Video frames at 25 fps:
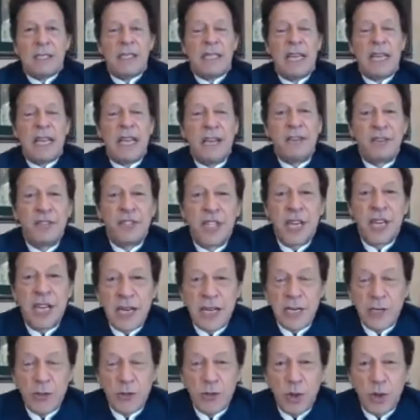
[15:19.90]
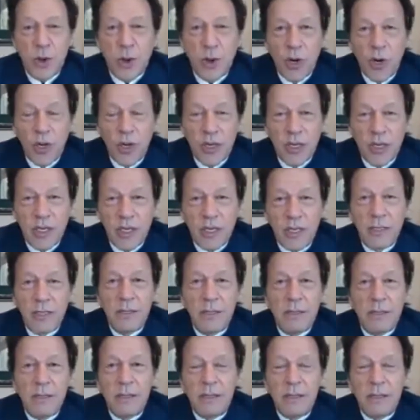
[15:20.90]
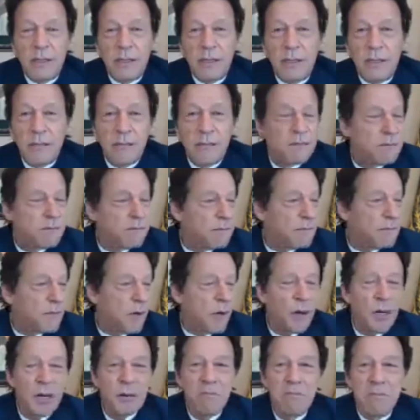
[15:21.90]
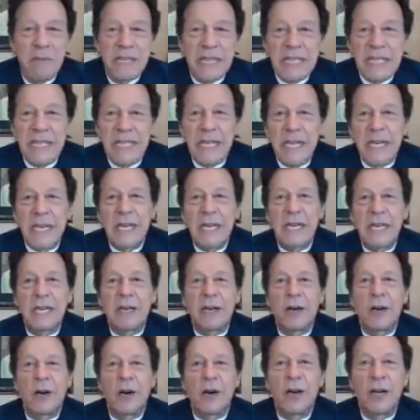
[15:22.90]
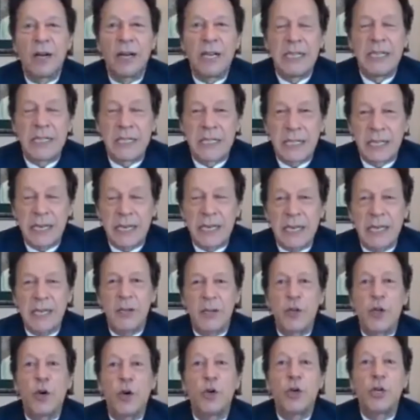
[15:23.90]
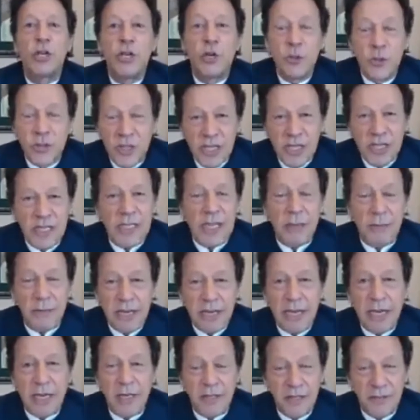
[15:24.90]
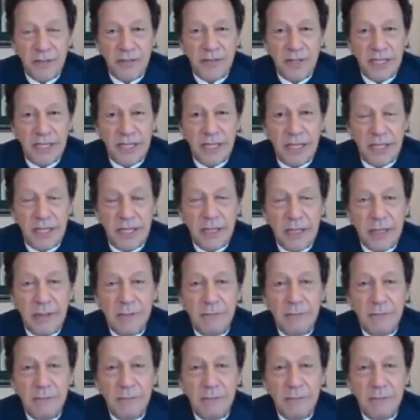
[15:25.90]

They have shut out all media, all internet, no news is coming out of there.